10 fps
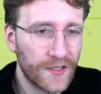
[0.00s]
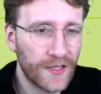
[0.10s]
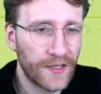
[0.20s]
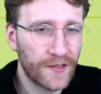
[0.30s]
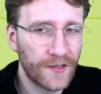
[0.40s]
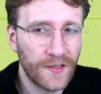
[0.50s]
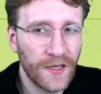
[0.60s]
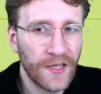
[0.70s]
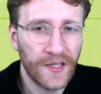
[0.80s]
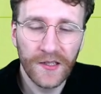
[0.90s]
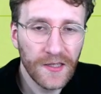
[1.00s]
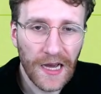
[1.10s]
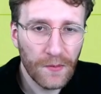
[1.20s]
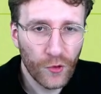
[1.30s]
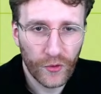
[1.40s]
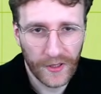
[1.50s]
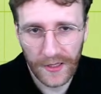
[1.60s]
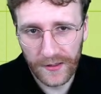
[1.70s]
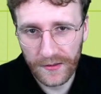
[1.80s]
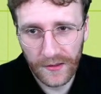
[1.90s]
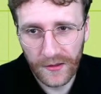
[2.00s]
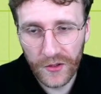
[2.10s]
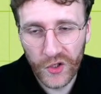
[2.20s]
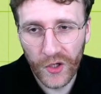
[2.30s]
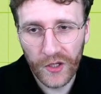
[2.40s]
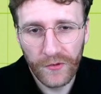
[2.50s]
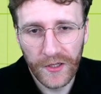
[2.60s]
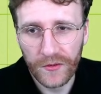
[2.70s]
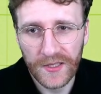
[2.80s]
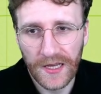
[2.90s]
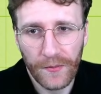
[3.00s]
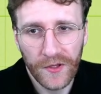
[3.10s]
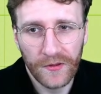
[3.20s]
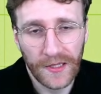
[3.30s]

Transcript: and Hidden Armory, like in the turn where you summon,